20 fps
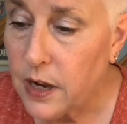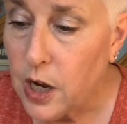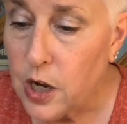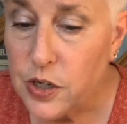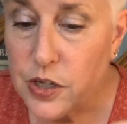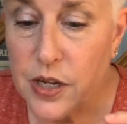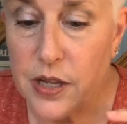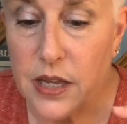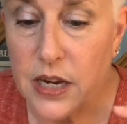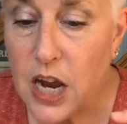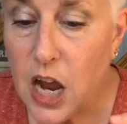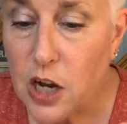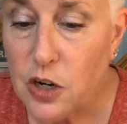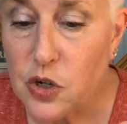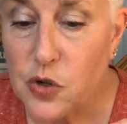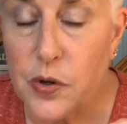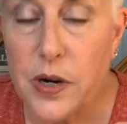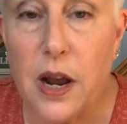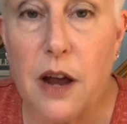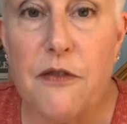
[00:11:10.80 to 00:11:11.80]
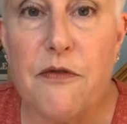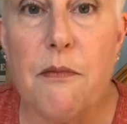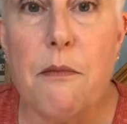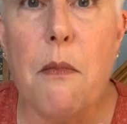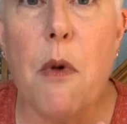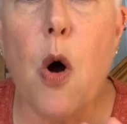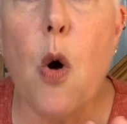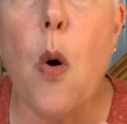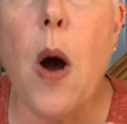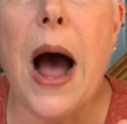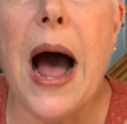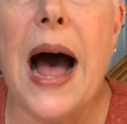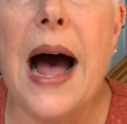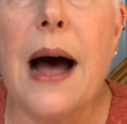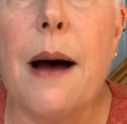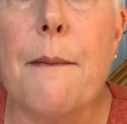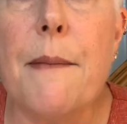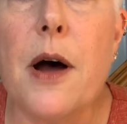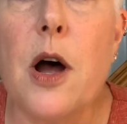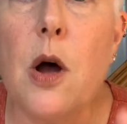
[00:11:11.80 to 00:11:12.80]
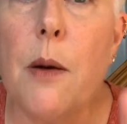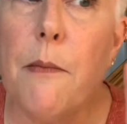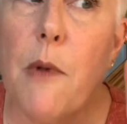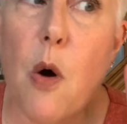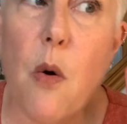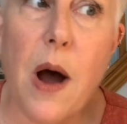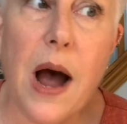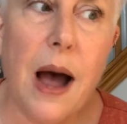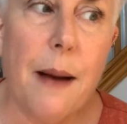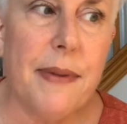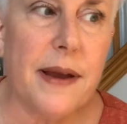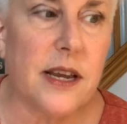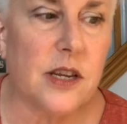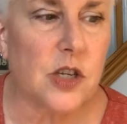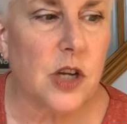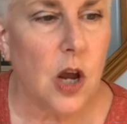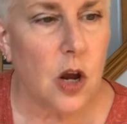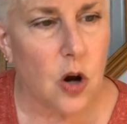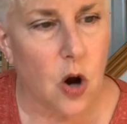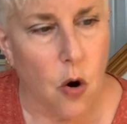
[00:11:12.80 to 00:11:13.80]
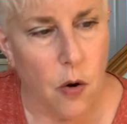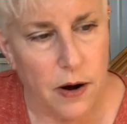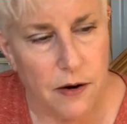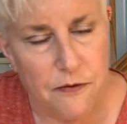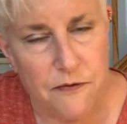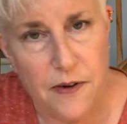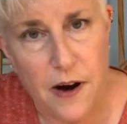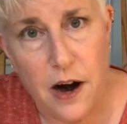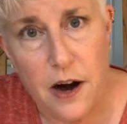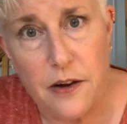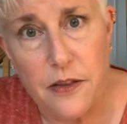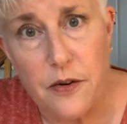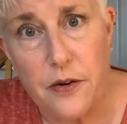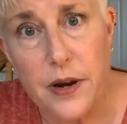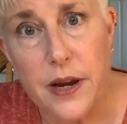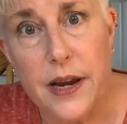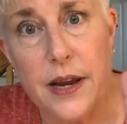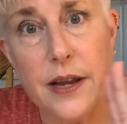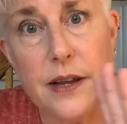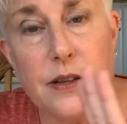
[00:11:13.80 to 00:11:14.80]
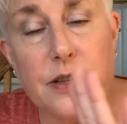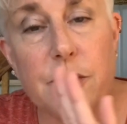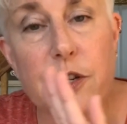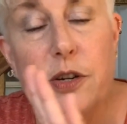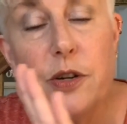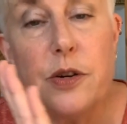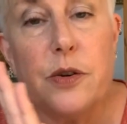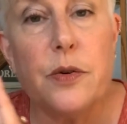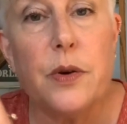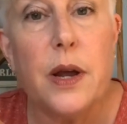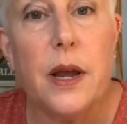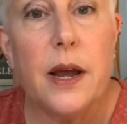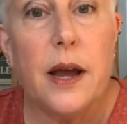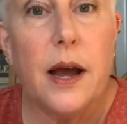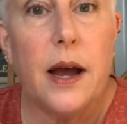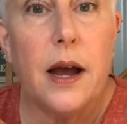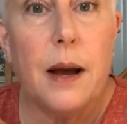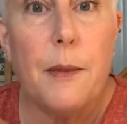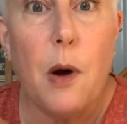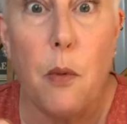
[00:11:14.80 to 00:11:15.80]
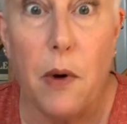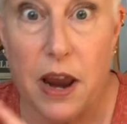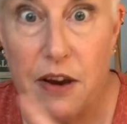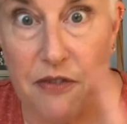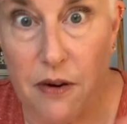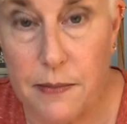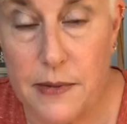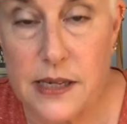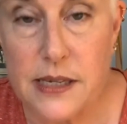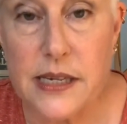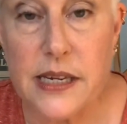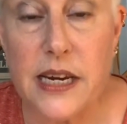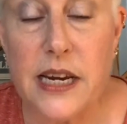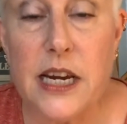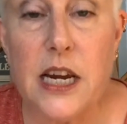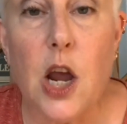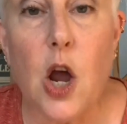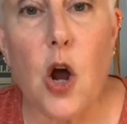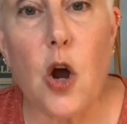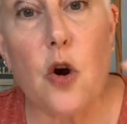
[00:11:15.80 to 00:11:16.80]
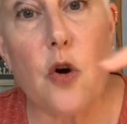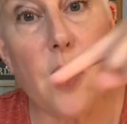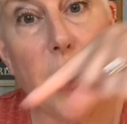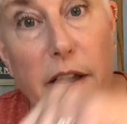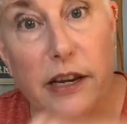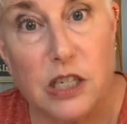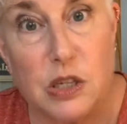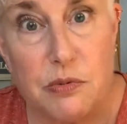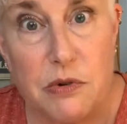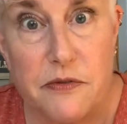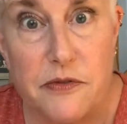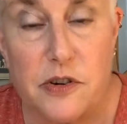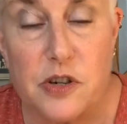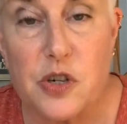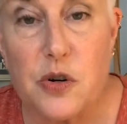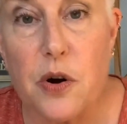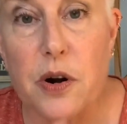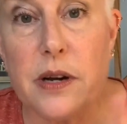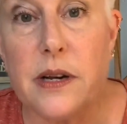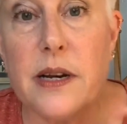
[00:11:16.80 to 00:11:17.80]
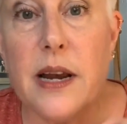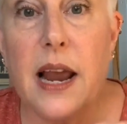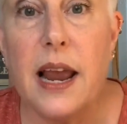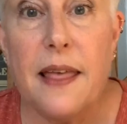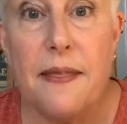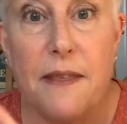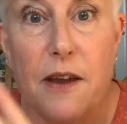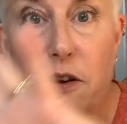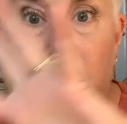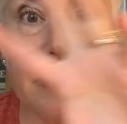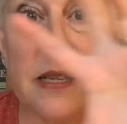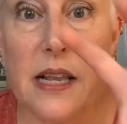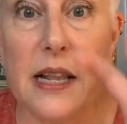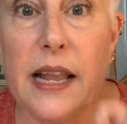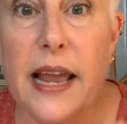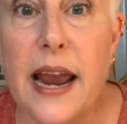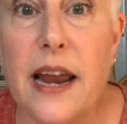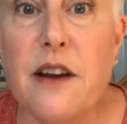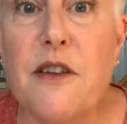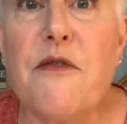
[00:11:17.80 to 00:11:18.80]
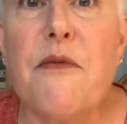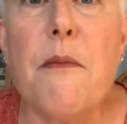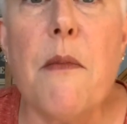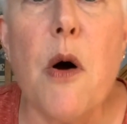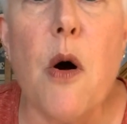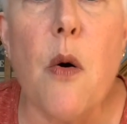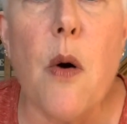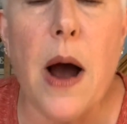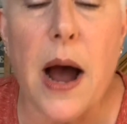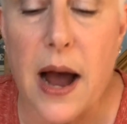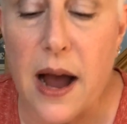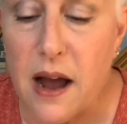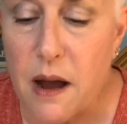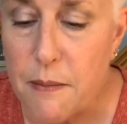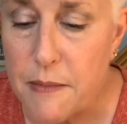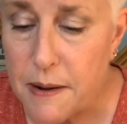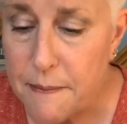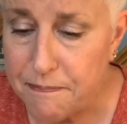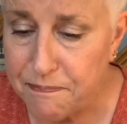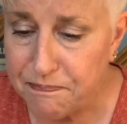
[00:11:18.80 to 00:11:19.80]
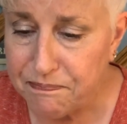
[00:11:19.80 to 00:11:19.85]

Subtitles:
to the country of Moab. Moab is going farther into, away from the sea, across the river Jordan. There's the land of Moab.